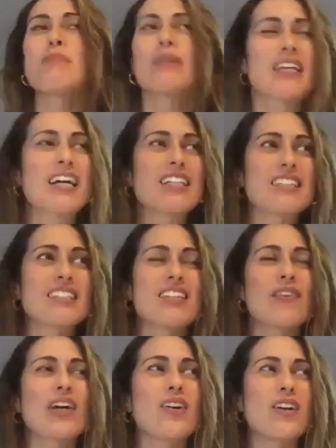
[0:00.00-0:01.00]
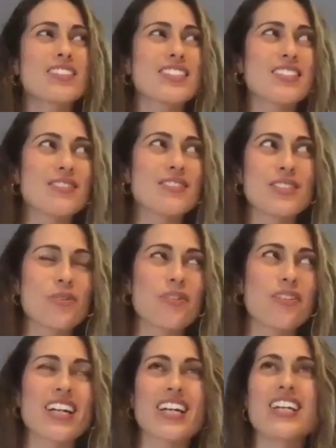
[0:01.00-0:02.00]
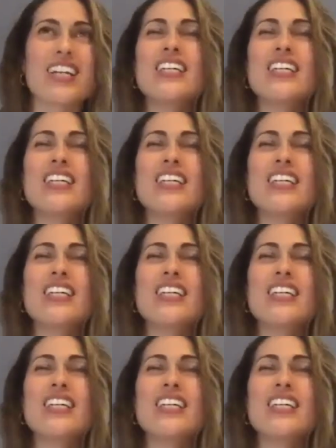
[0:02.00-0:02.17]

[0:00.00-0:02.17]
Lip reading: bananas, I've got all this inventory,